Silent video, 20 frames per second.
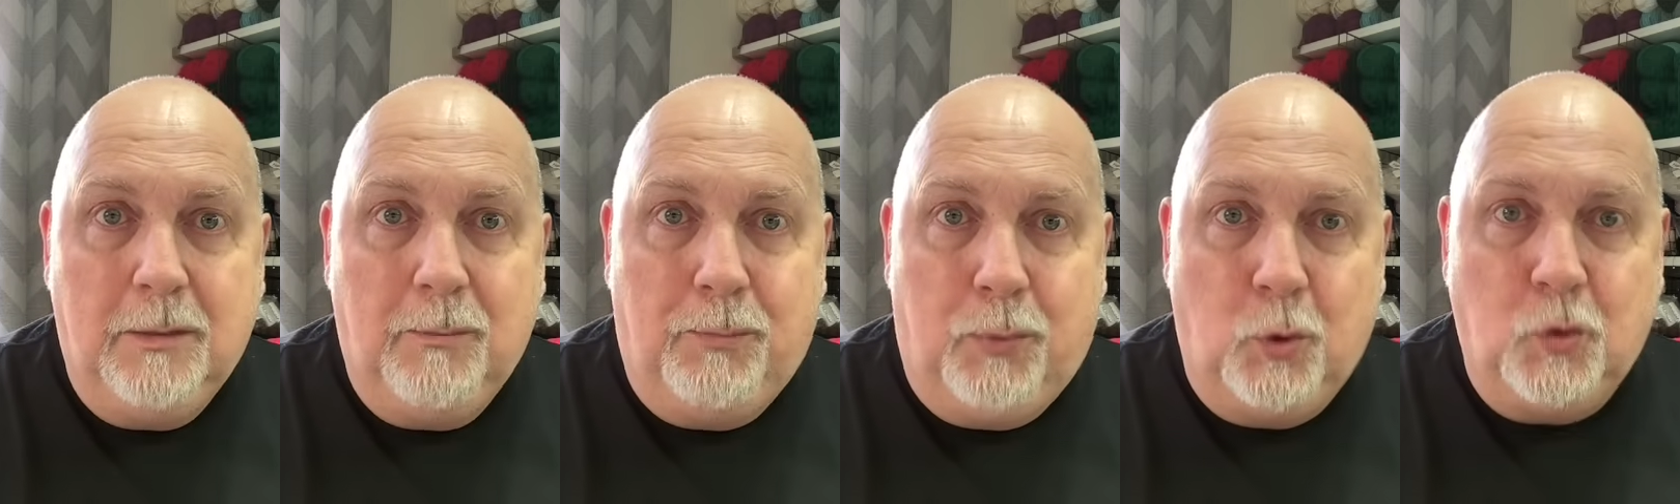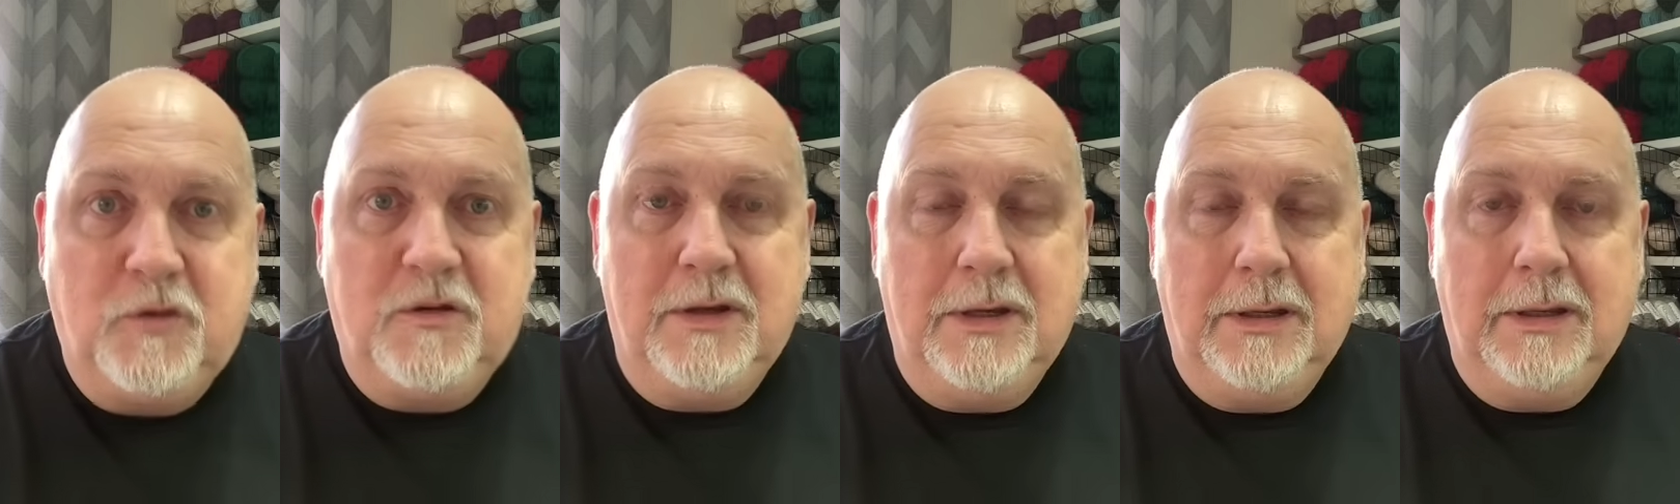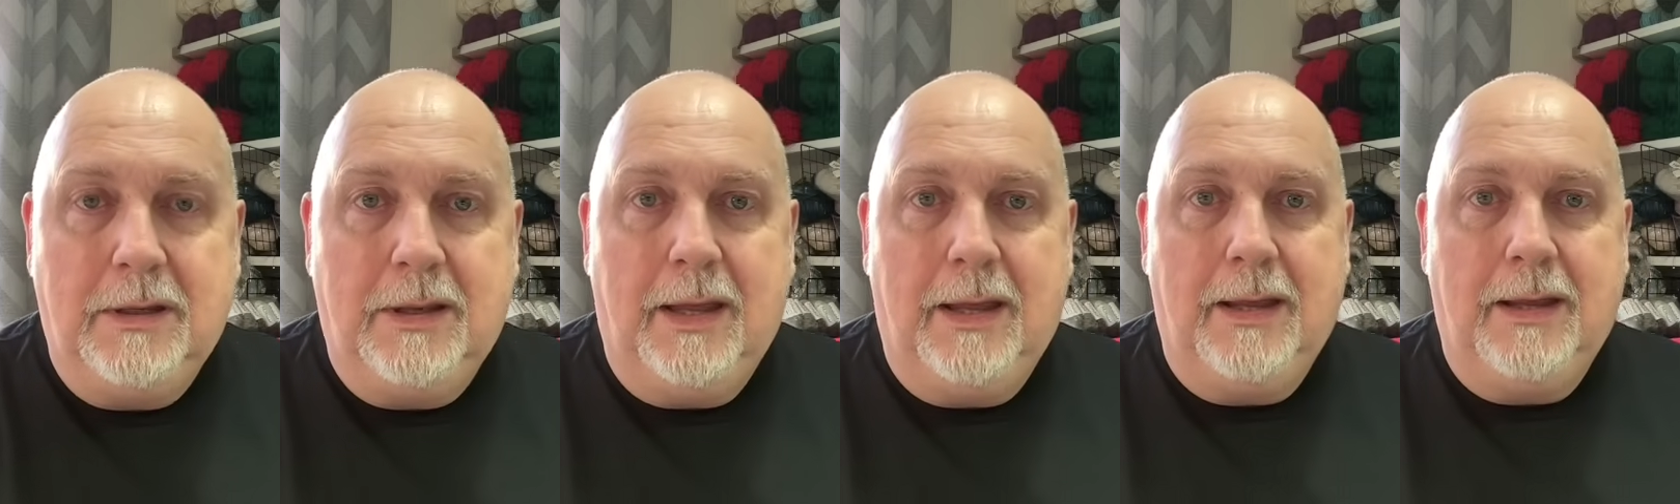put
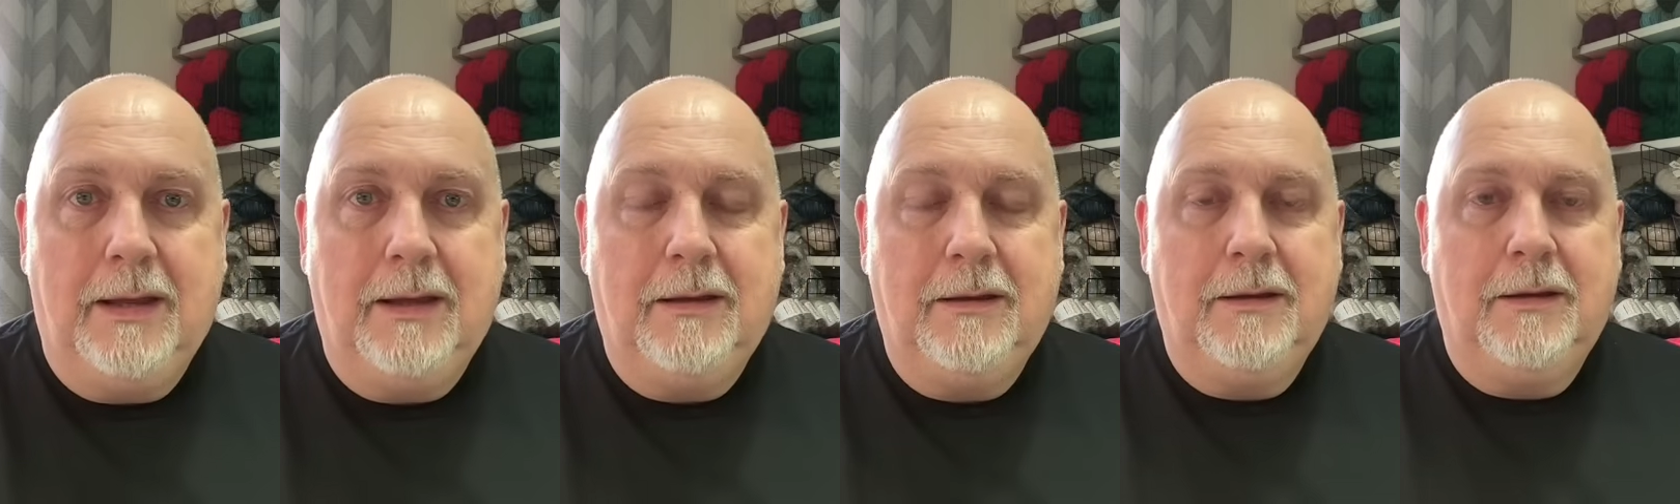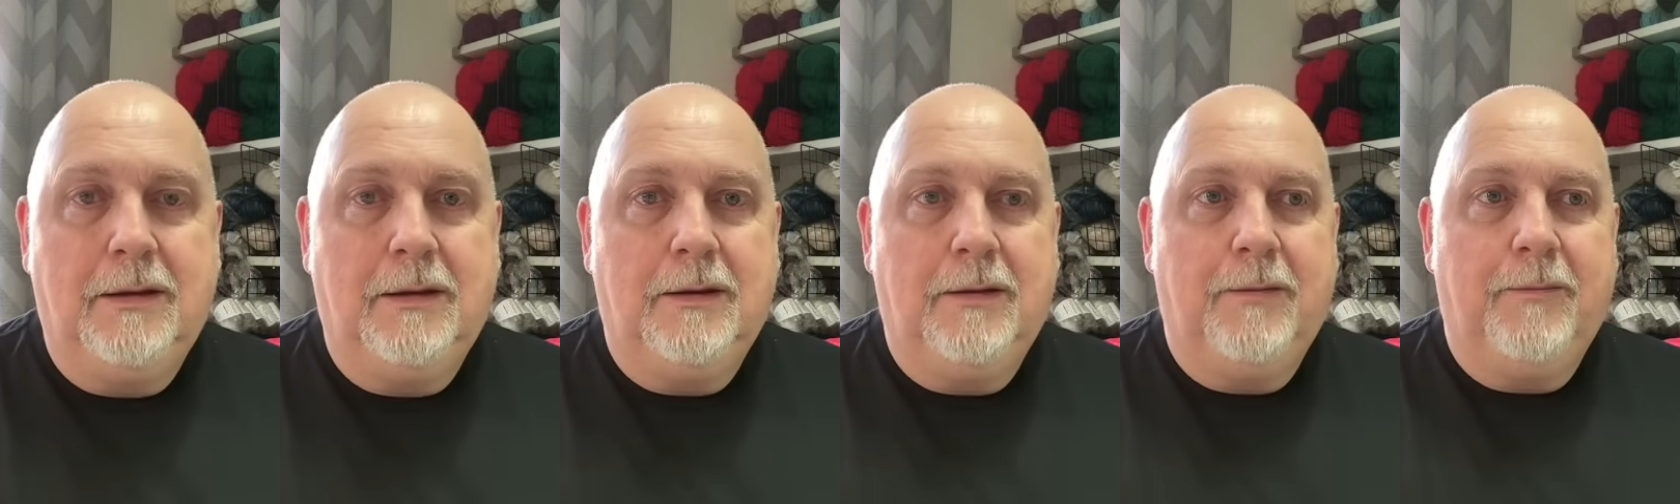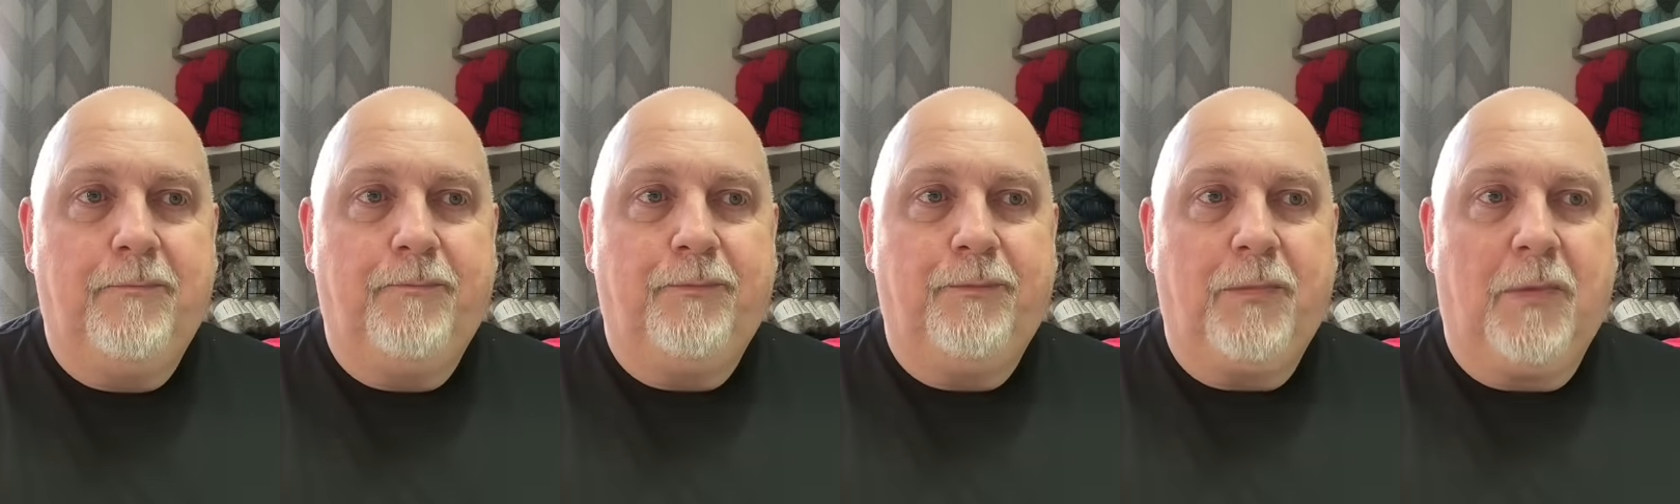in there
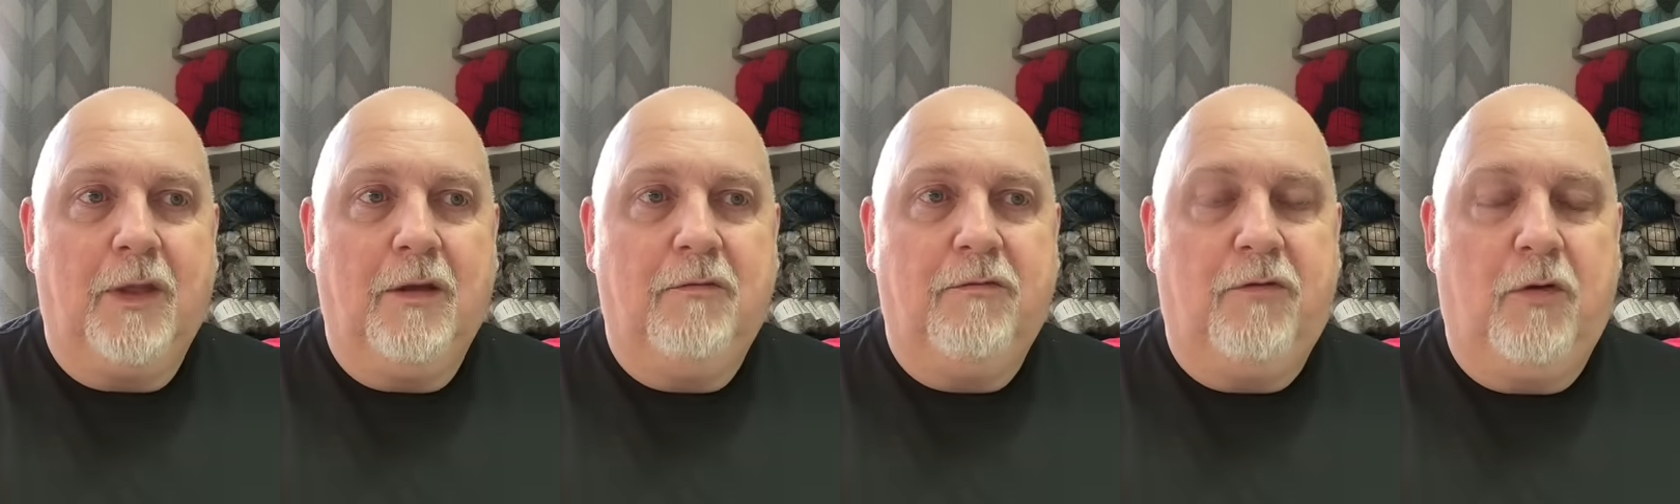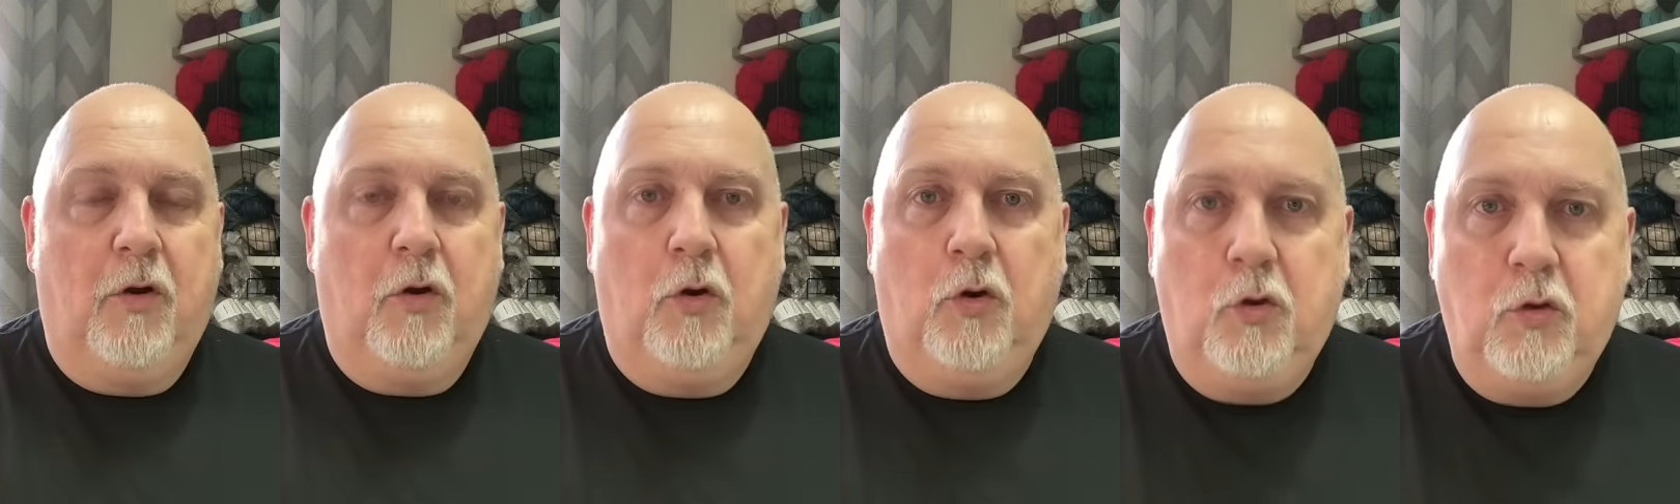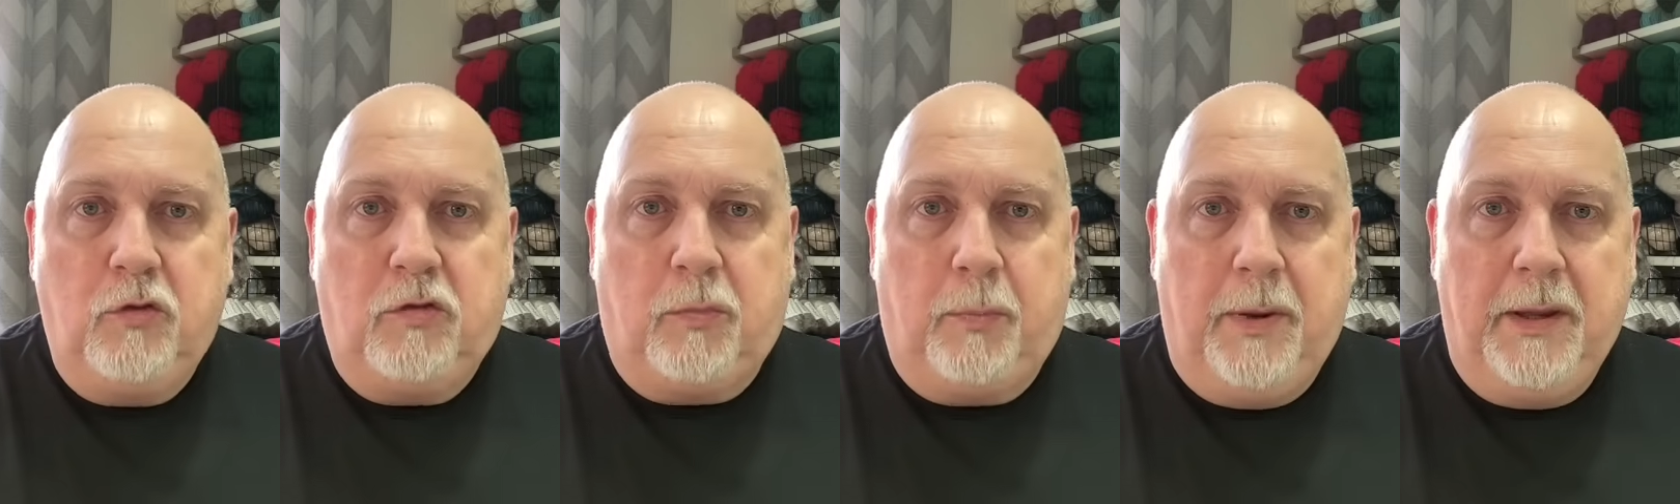for
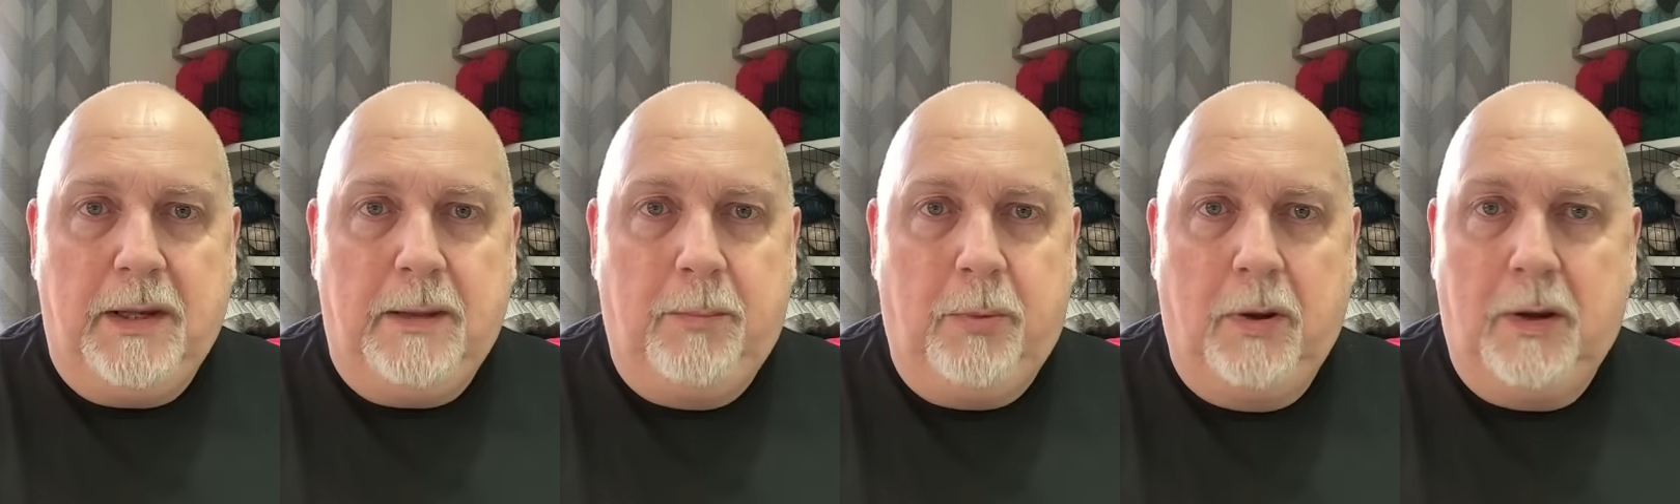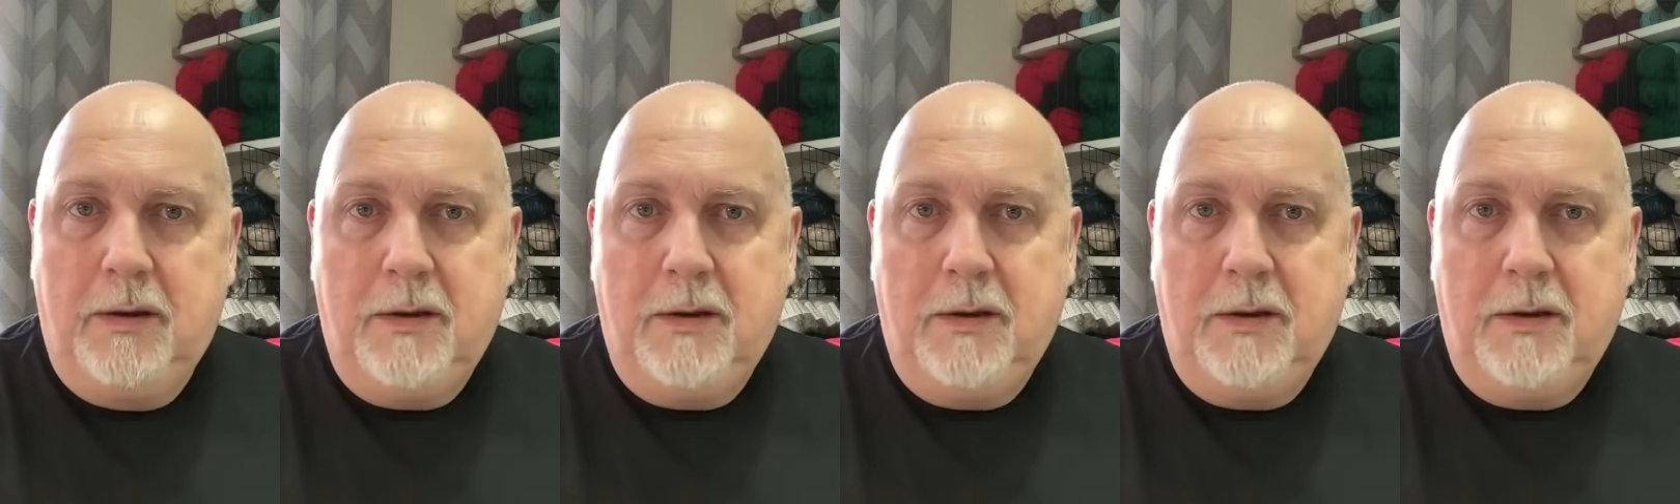us people.